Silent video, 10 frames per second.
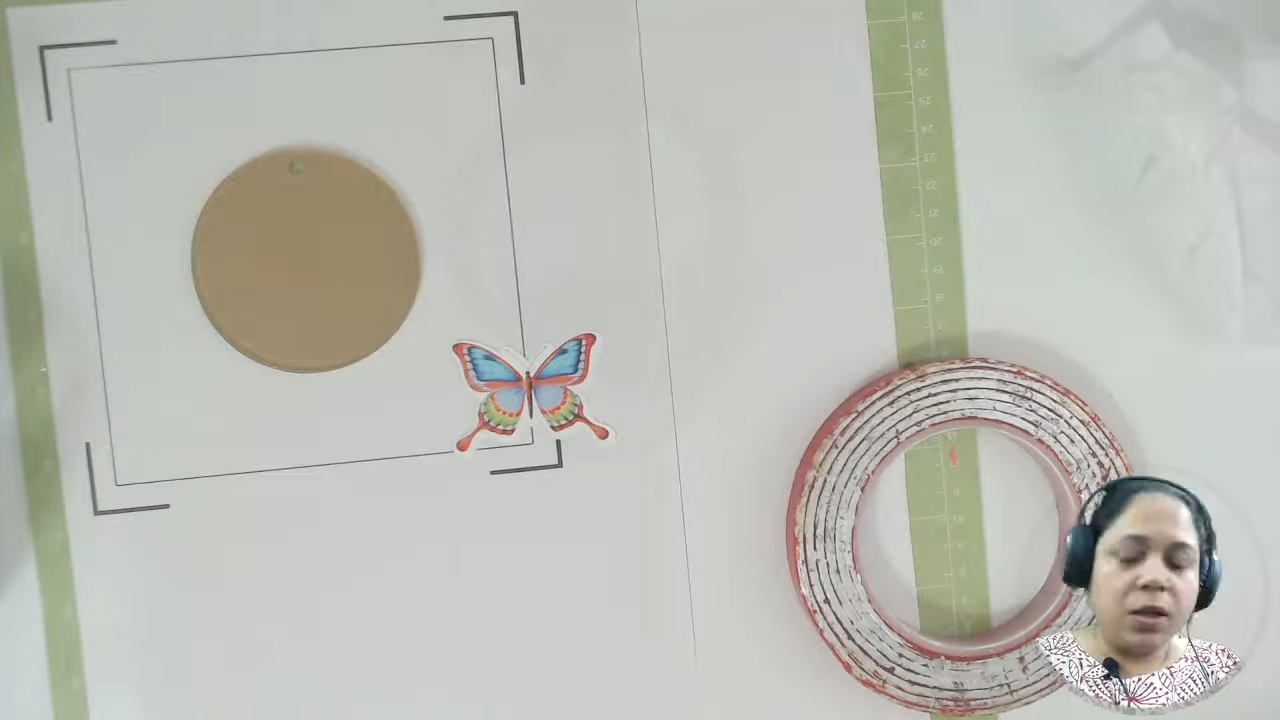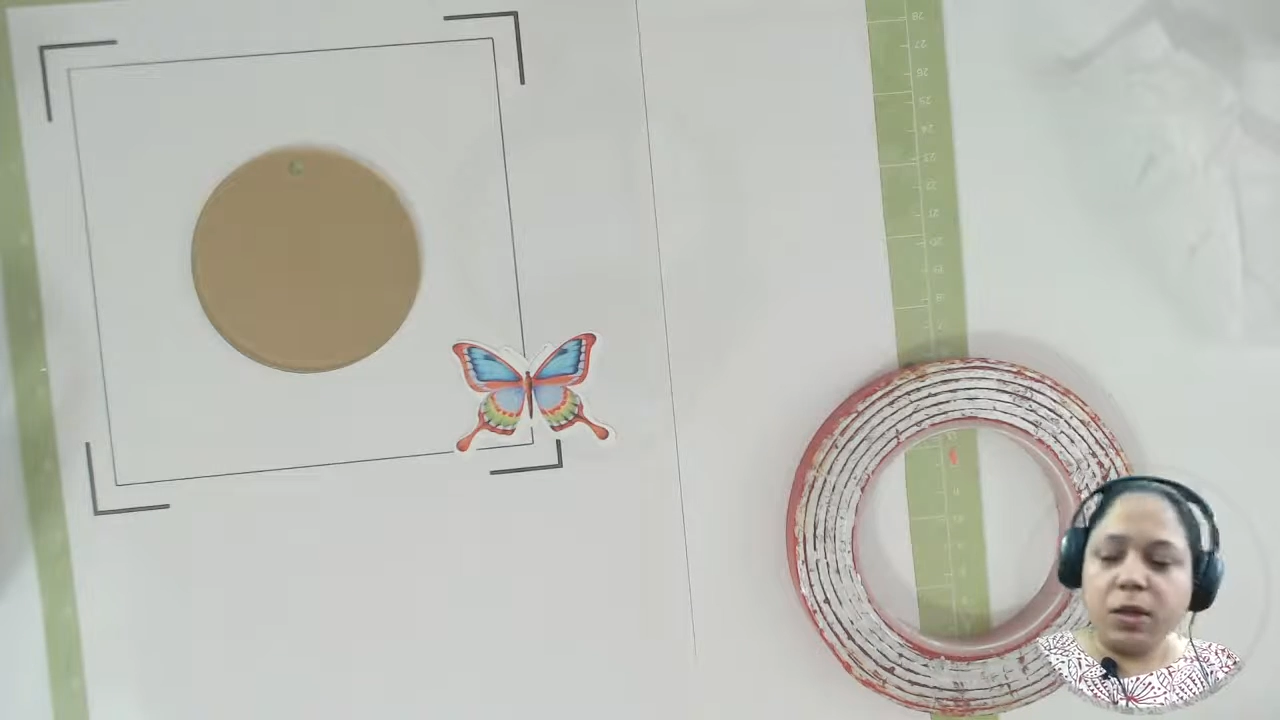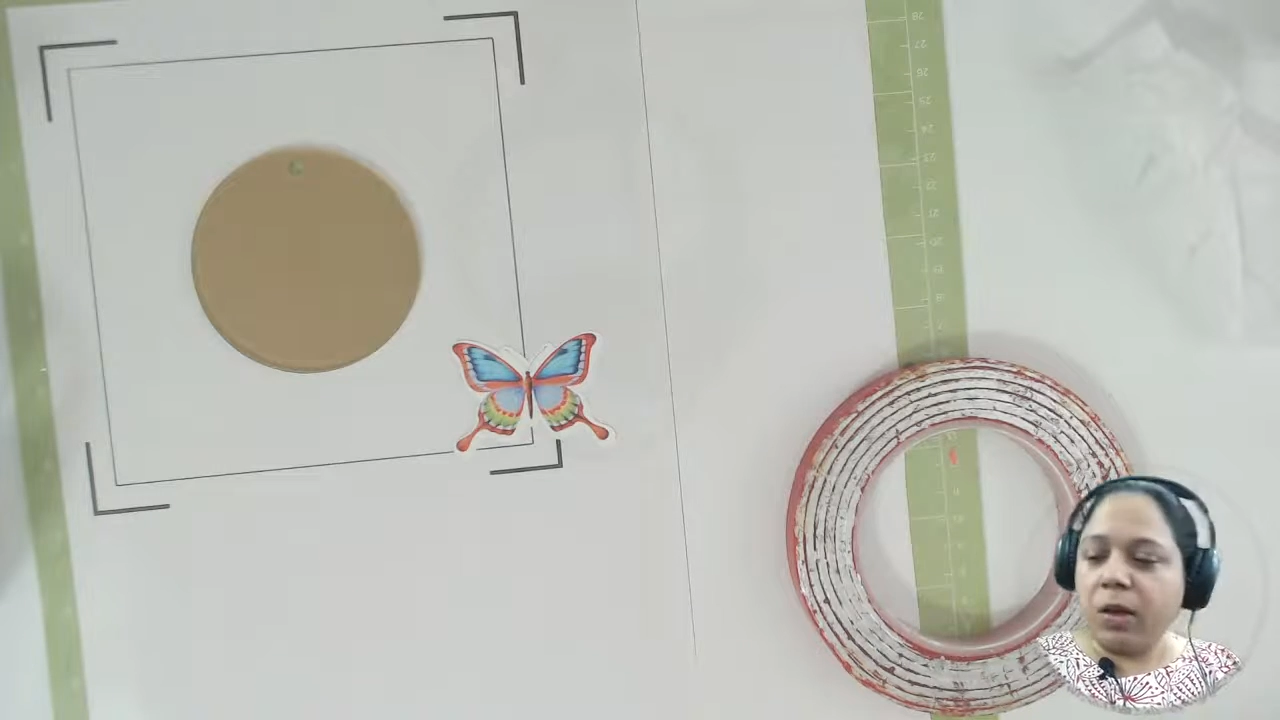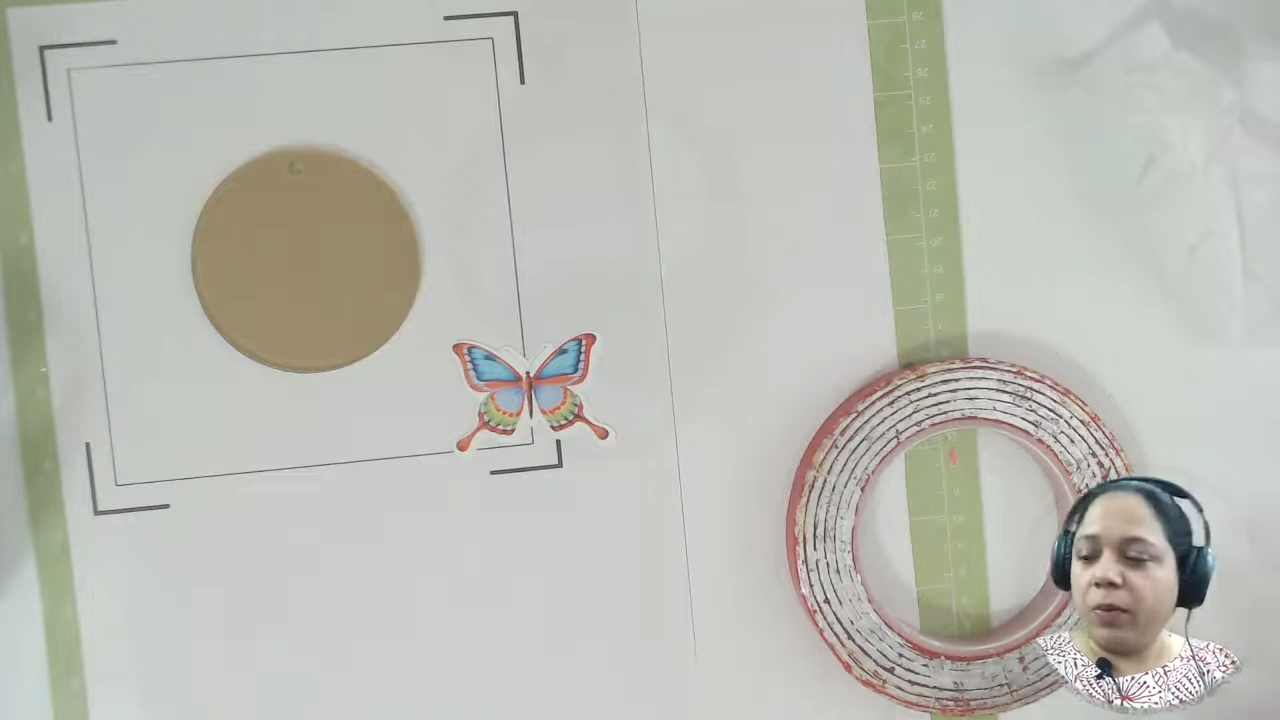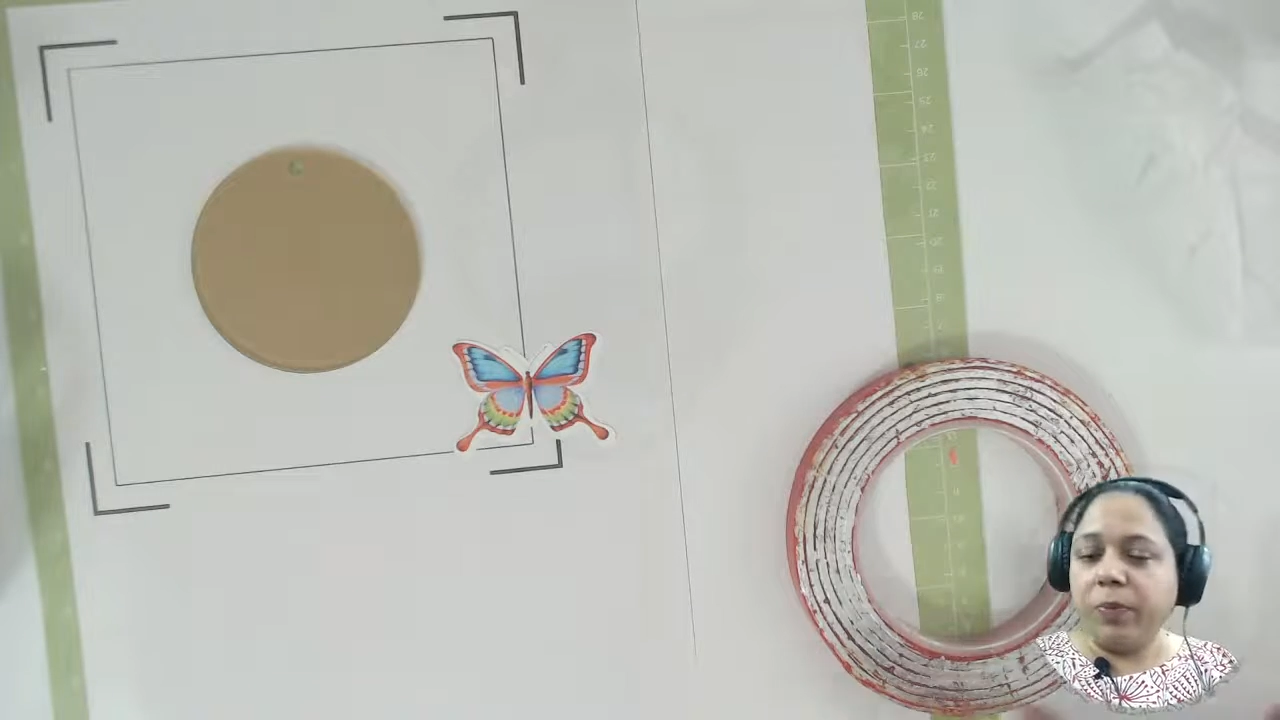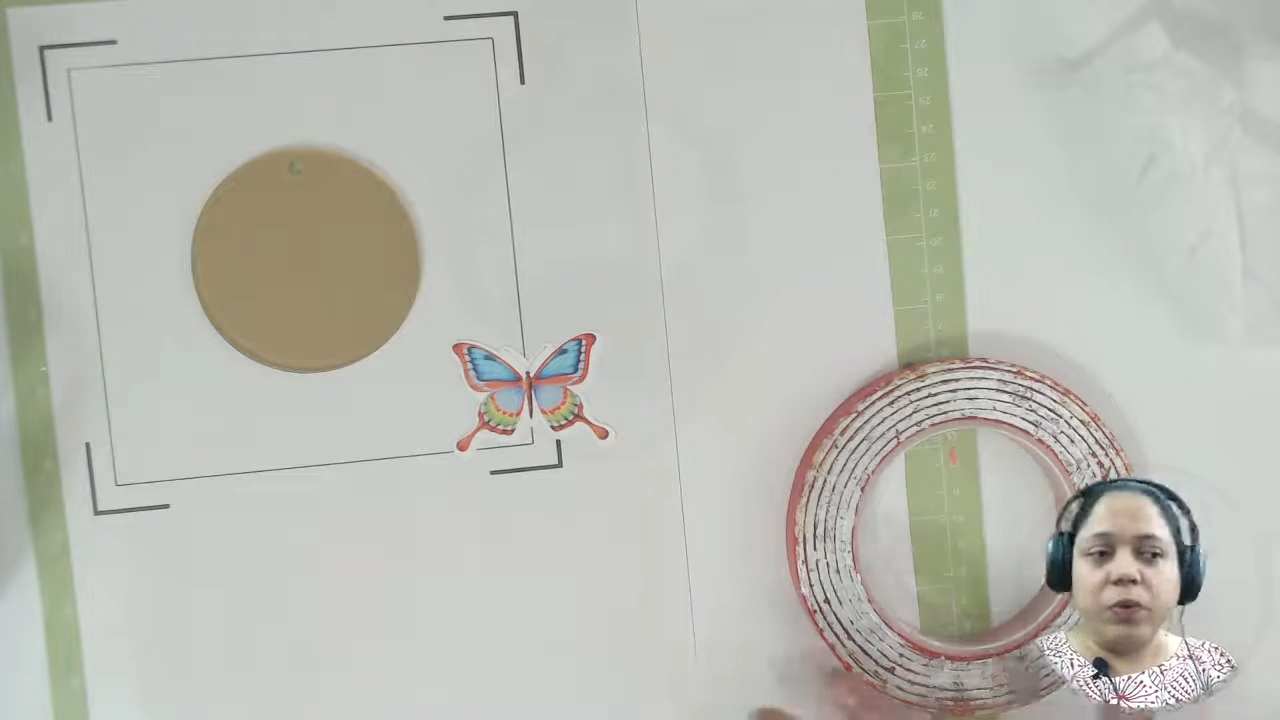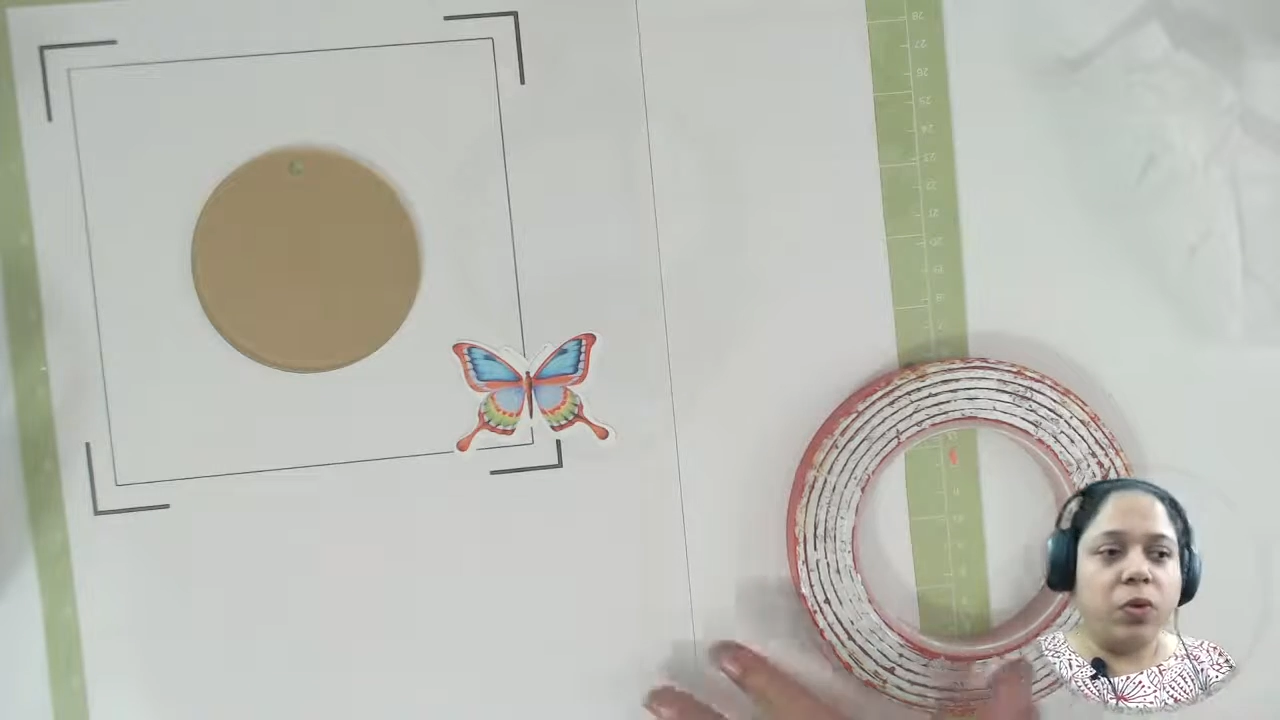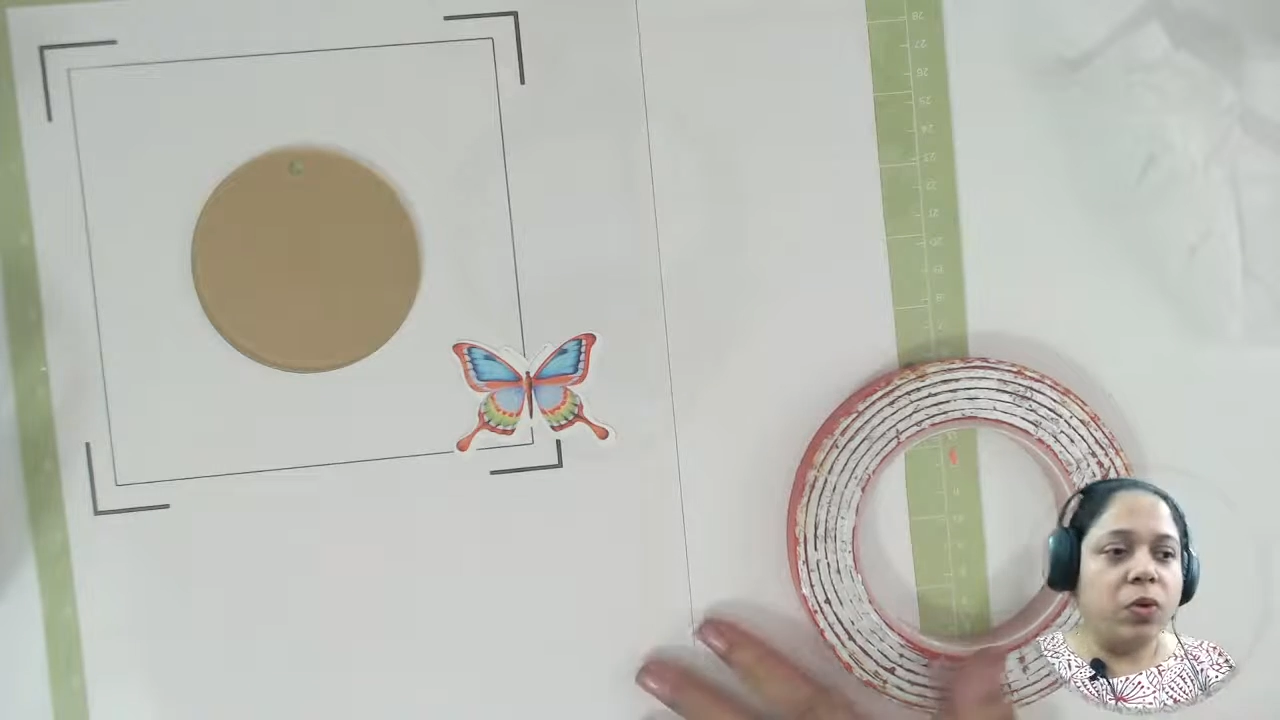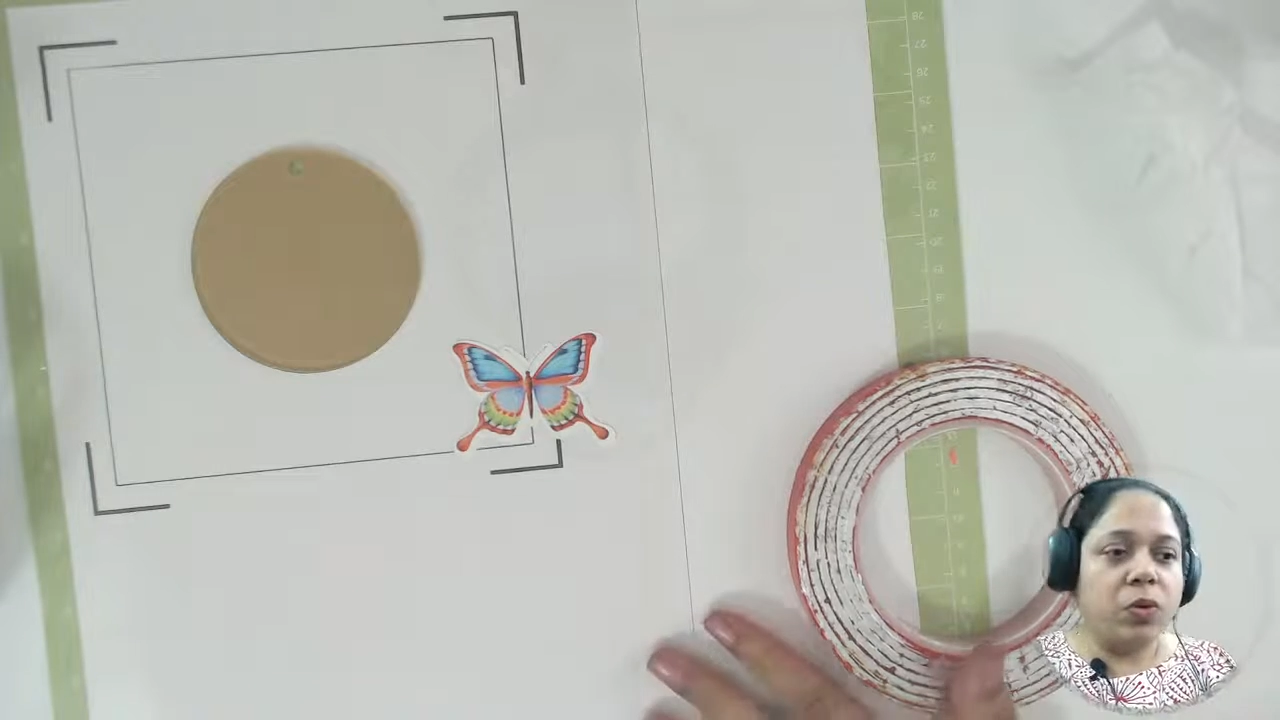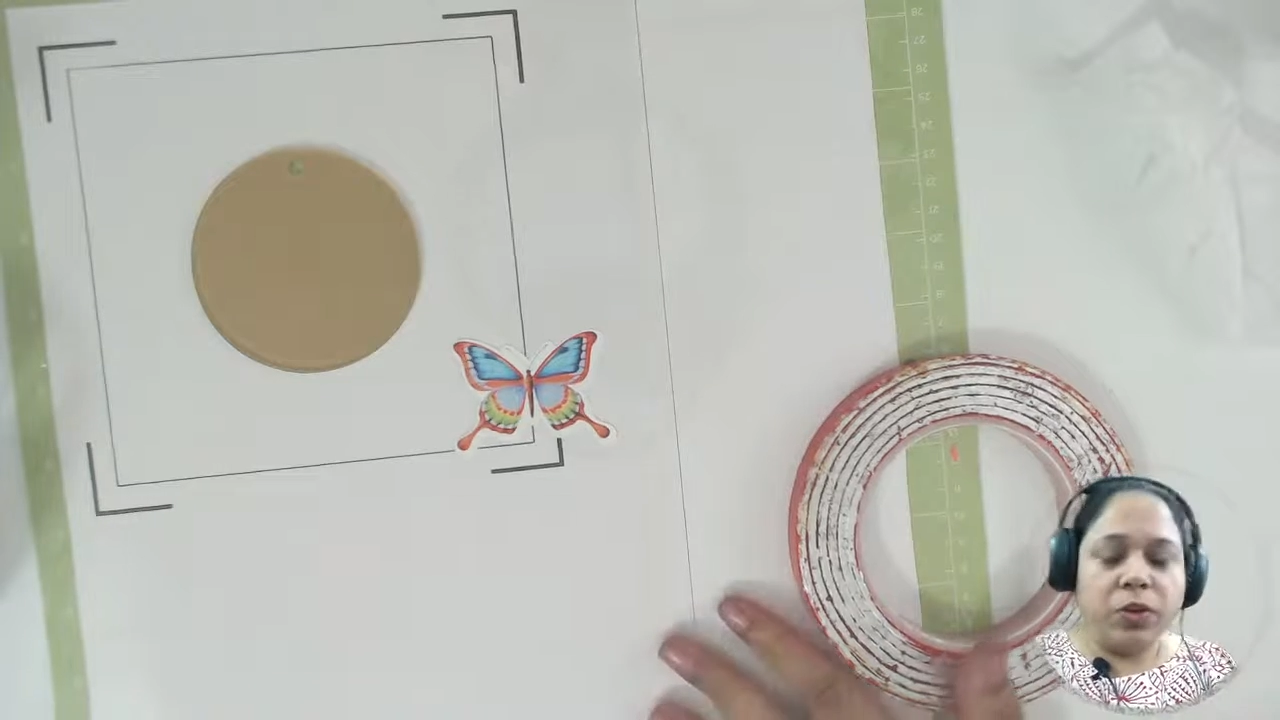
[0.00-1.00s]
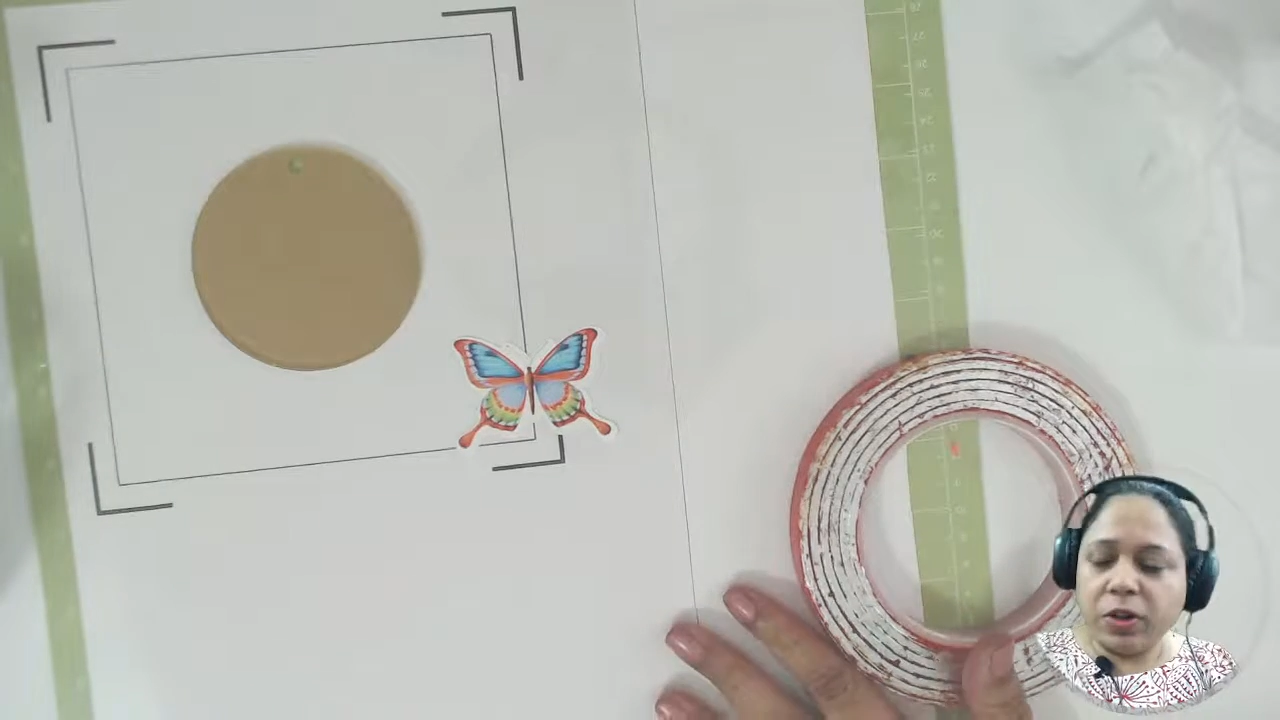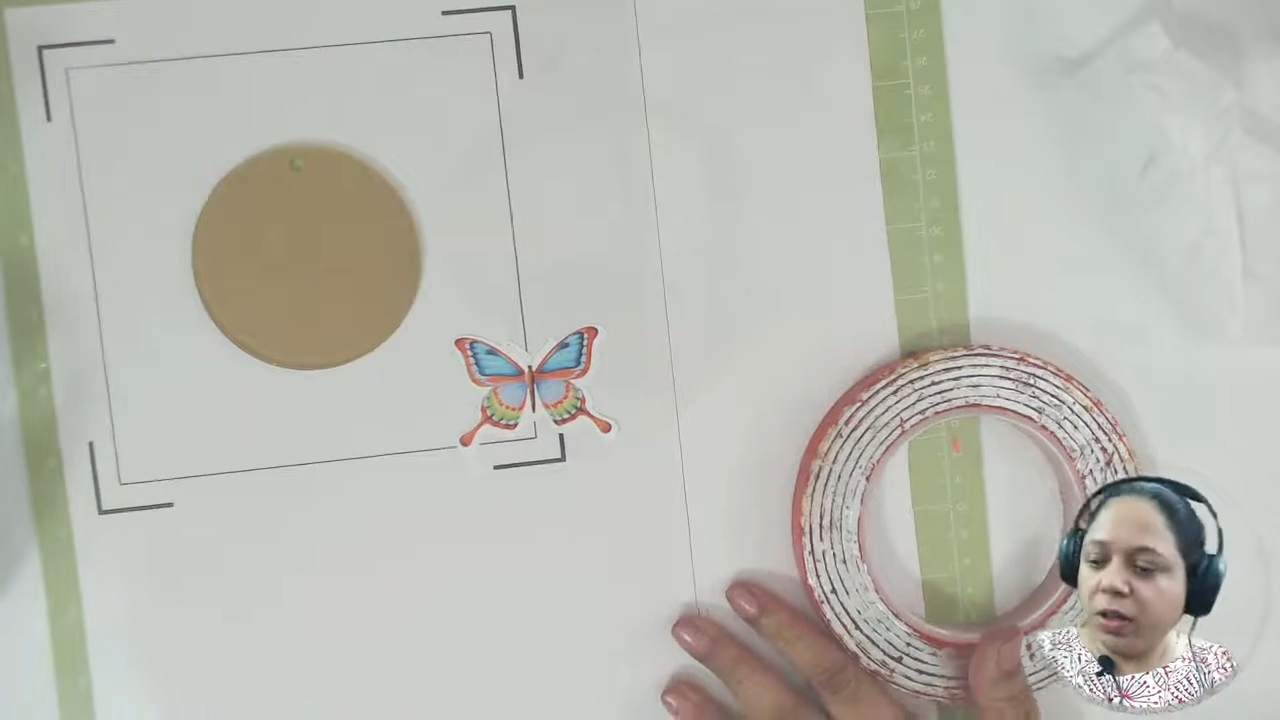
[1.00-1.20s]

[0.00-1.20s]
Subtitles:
now over